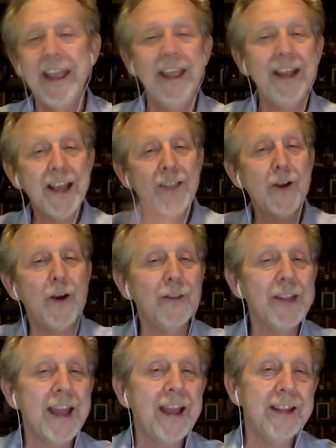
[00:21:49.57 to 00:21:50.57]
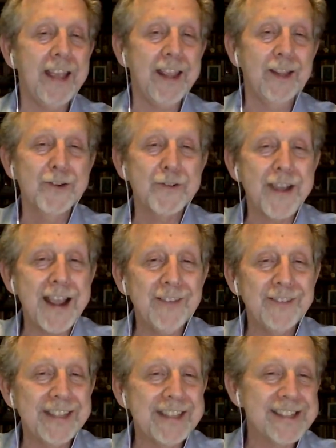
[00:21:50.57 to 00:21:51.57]
And I call that a
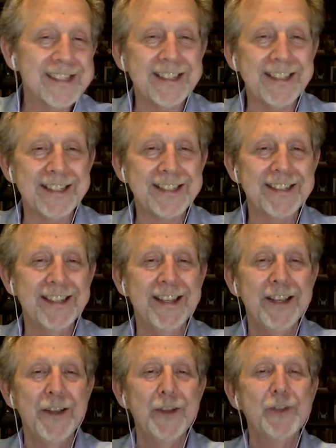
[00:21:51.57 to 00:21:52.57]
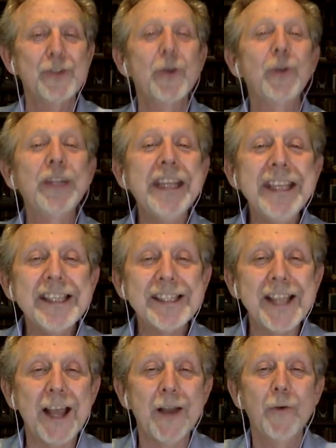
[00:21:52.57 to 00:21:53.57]
gravity assist. So,
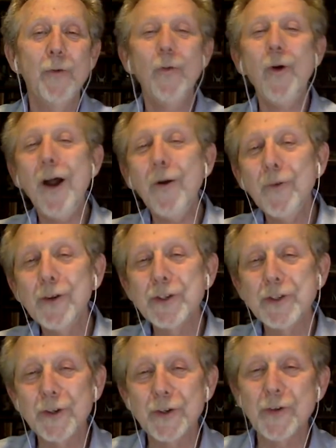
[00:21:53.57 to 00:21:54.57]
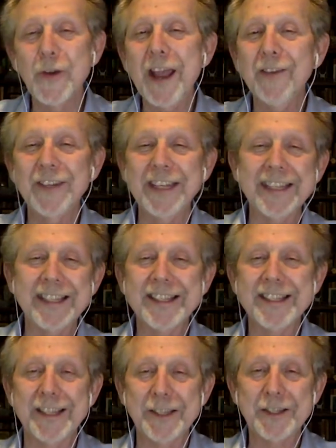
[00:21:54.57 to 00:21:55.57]
Lisa, what was your gravity
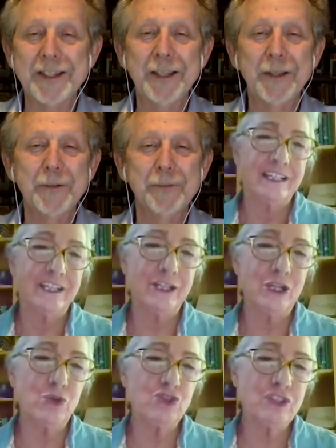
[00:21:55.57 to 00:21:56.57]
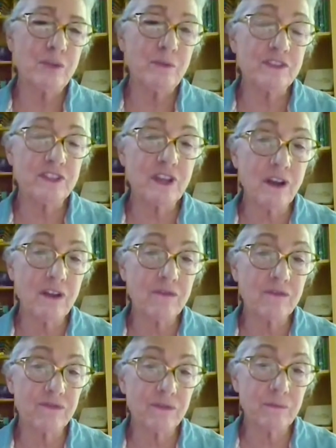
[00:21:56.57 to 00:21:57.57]
assist? Jim, it's
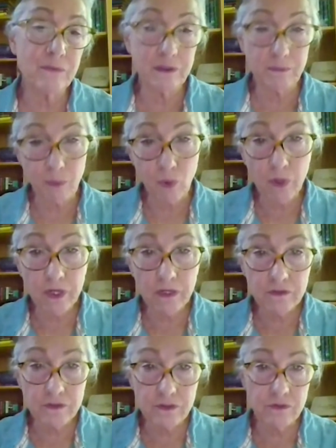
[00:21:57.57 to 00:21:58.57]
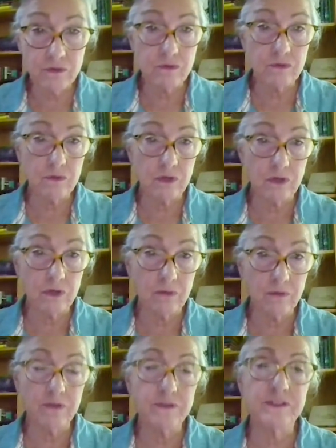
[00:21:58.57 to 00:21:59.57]
hard for me to point to
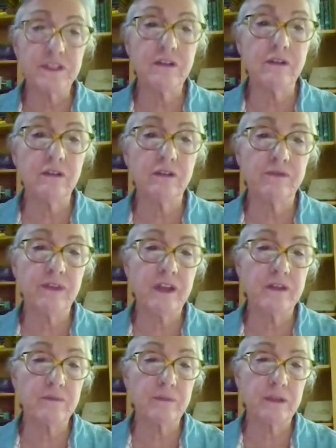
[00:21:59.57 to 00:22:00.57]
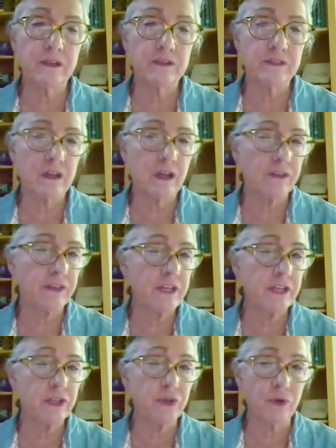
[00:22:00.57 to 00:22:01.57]
a single event because I
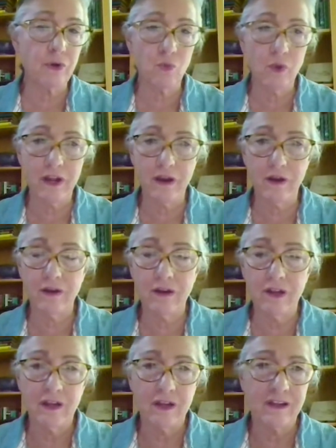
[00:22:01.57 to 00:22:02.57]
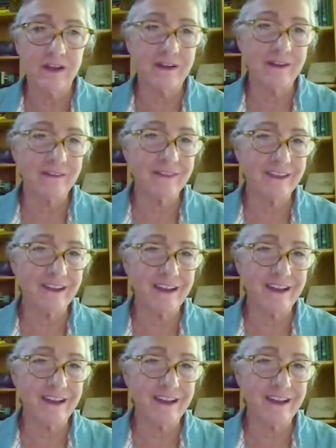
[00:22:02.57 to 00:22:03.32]
think you're aware that